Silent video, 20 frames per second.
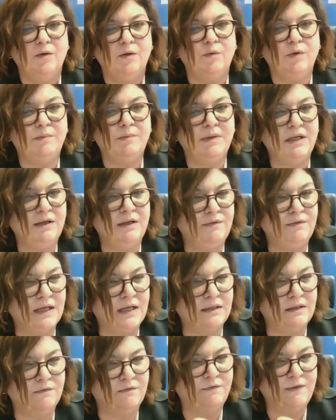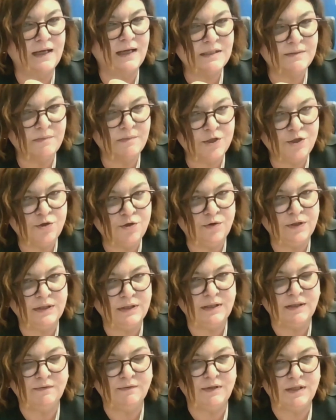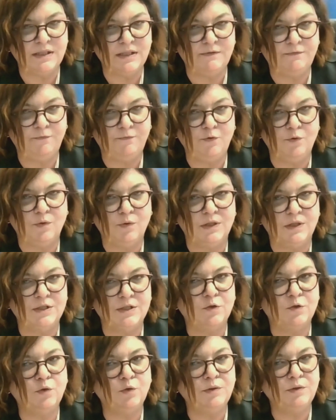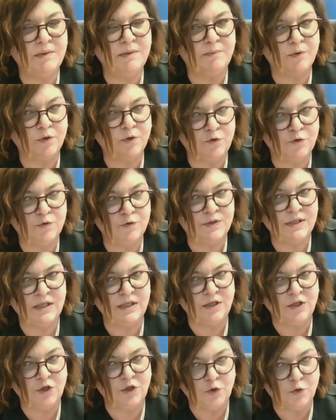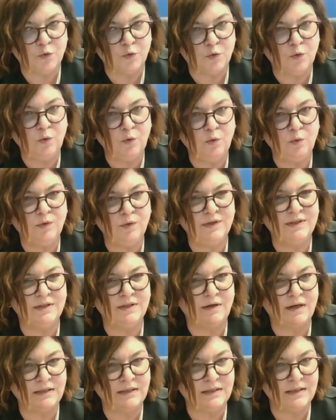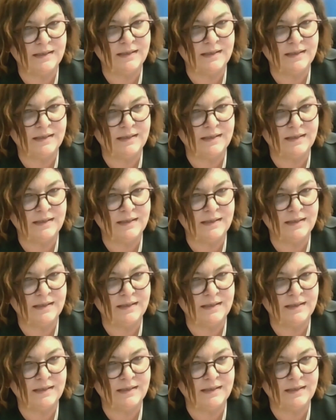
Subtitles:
We believe that the vast majority of these fuels could be produced in EU with the right